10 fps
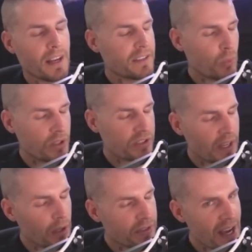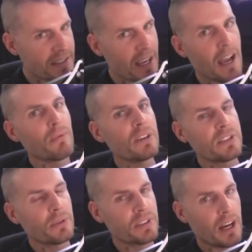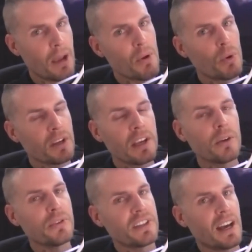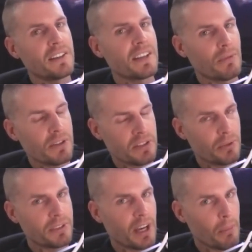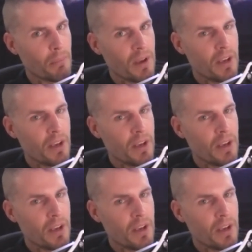That is what scales ads every single time and what kills ads every single time.